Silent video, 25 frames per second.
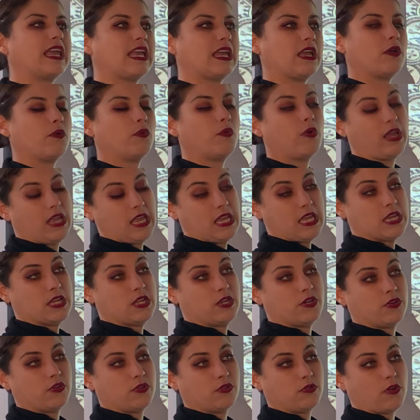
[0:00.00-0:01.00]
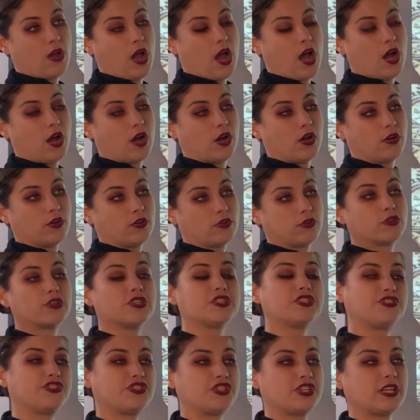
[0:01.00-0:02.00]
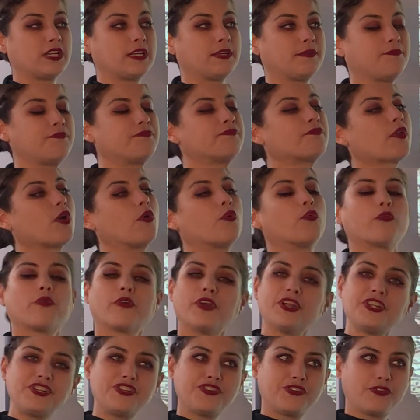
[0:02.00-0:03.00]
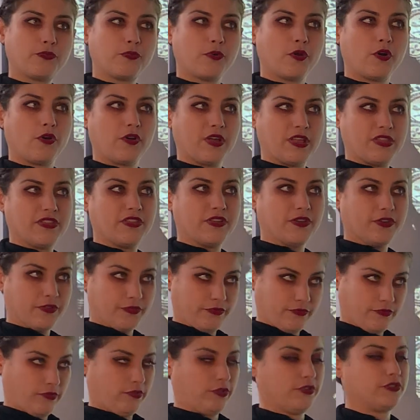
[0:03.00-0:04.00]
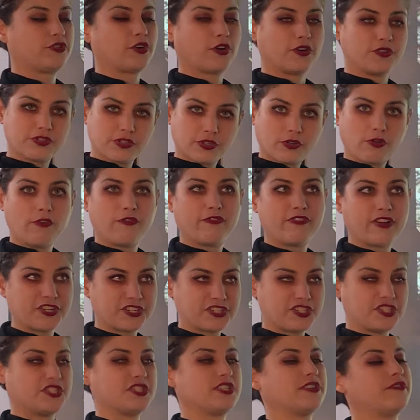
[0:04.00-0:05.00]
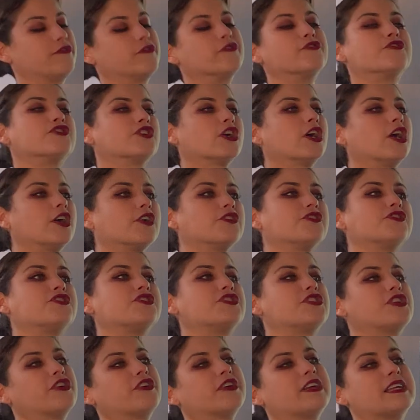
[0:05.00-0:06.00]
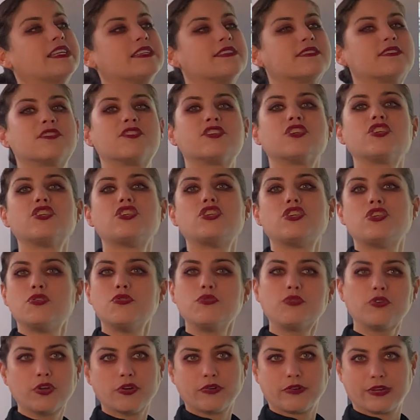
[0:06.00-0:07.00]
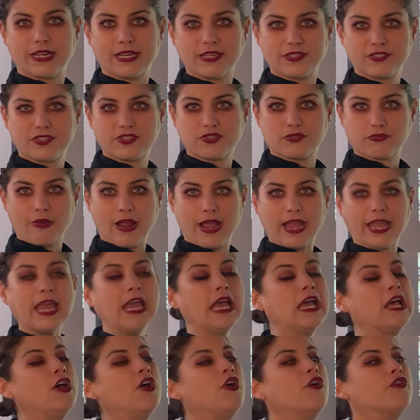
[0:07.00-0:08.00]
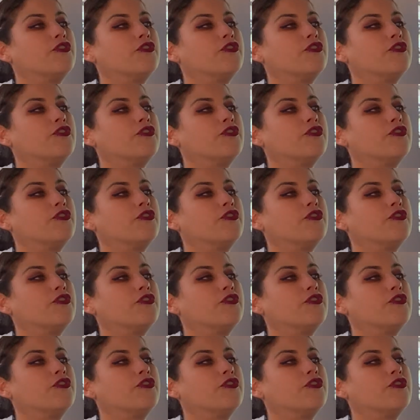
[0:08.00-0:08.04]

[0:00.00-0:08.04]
it in uh, Christian ritual and the liturgical functions of the church, there is the Eucharist, right?